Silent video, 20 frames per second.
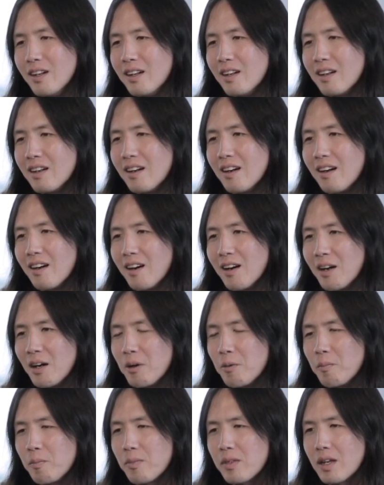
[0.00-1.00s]

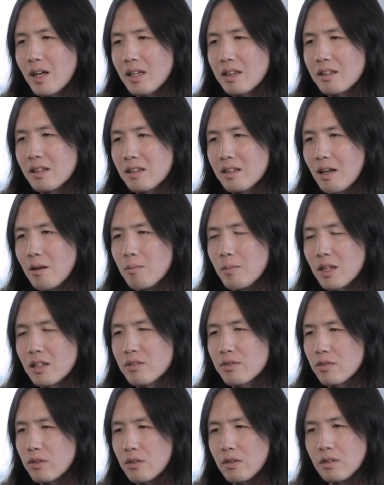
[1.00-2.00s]
I think that makes
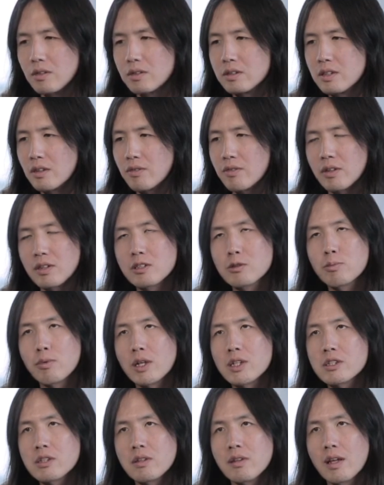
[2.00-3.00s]
for a different
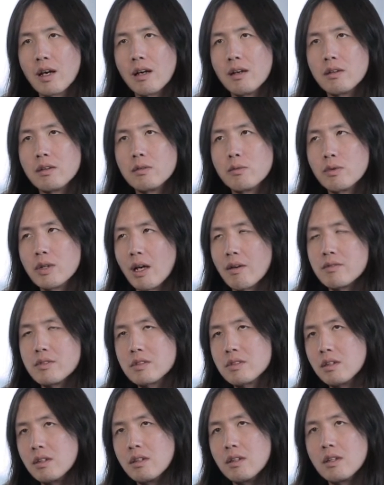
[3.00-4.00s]
expression that we haven't
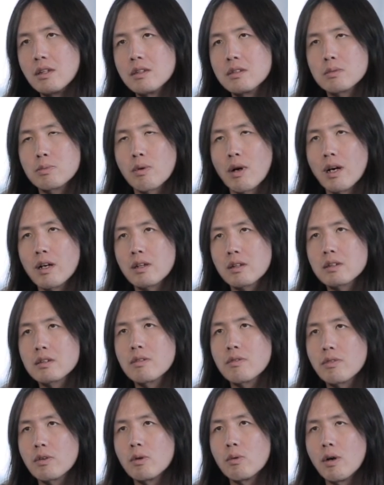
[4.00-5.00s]
seen in his product
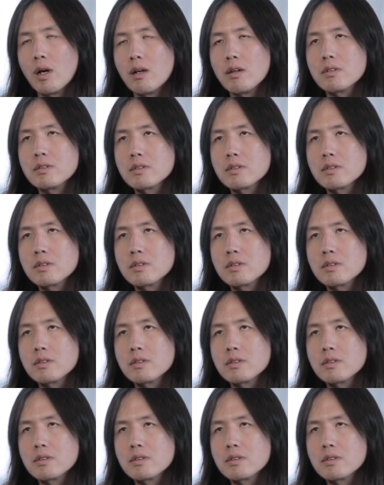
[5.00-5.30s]
for a while.